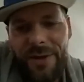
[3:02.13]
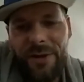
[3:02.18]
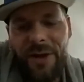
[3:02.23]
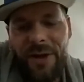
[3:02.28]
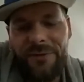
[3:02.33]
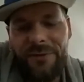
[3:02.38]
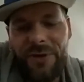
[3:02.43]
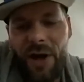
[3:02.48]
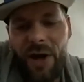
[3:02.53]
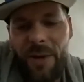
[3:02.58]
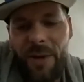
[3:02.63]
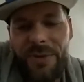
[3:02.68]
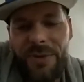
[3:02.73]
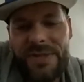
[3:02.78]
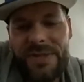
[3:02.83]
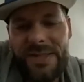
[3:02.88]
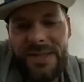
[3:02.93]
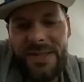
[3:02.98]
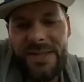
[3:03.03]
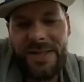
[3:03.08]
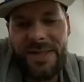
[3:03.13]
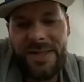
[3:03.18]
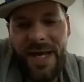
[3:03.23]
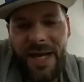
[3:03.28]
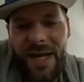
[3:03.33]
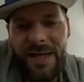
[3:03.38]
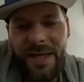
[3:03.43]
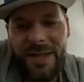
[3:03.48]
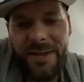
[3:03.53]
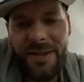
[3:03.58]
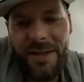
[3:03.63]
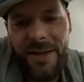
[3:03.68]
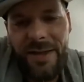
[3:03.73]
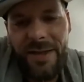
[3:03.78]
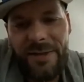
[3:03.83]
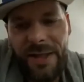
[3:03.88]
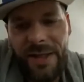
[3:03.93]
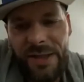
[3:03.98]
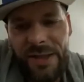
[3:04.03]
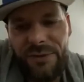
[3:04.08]
Love you all up in Cincinnati.
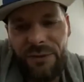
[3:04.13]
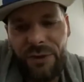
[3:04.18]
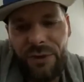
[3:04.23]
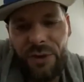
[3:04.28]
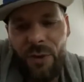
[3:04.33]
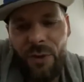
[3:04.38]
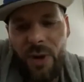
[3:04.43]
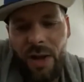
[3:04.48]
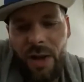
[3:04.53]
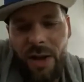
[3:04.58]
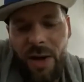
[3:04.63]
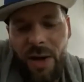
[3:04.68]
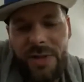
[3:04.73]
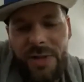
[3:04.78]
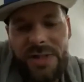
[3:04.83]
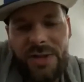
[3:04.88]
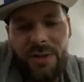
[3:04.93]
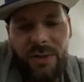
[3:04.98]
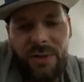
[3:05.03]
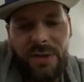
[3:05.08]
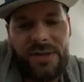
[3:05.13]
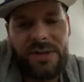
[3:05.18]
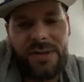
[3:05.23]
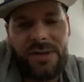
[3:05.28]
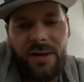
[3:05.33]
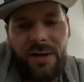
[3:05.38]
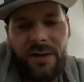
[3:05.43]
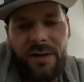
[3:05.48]
Thanks for you all always showing us love.